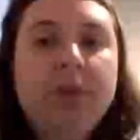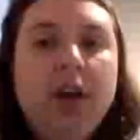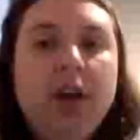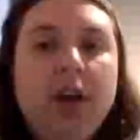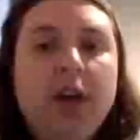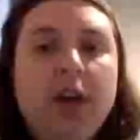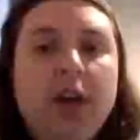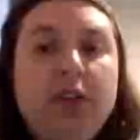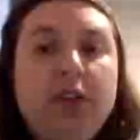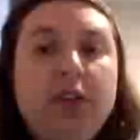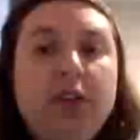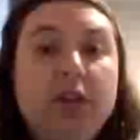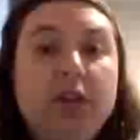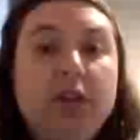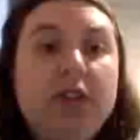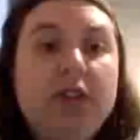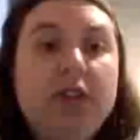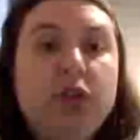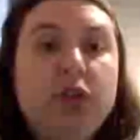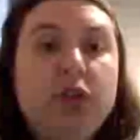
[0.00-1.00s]
The Doctor tells
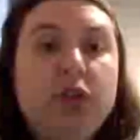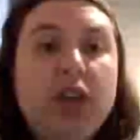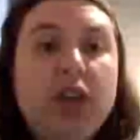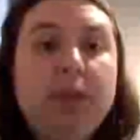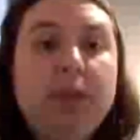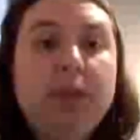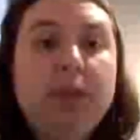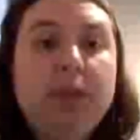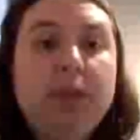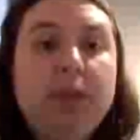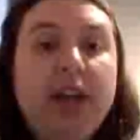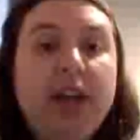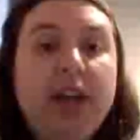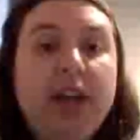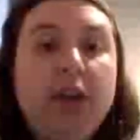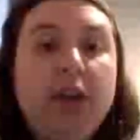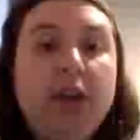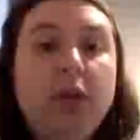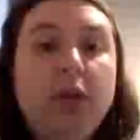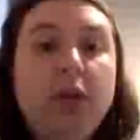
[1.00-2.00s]
Shakespeare that he could
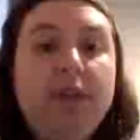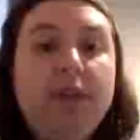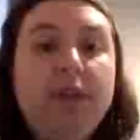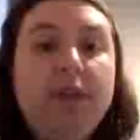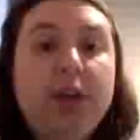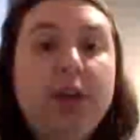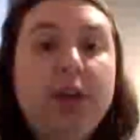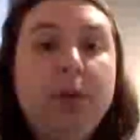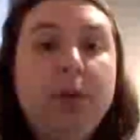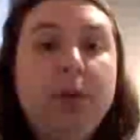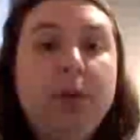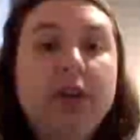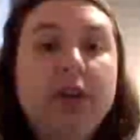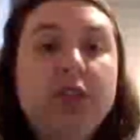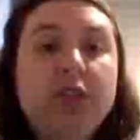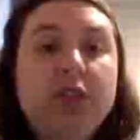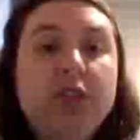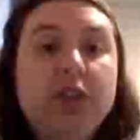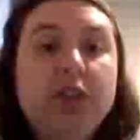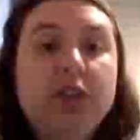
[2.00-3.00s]
find the words to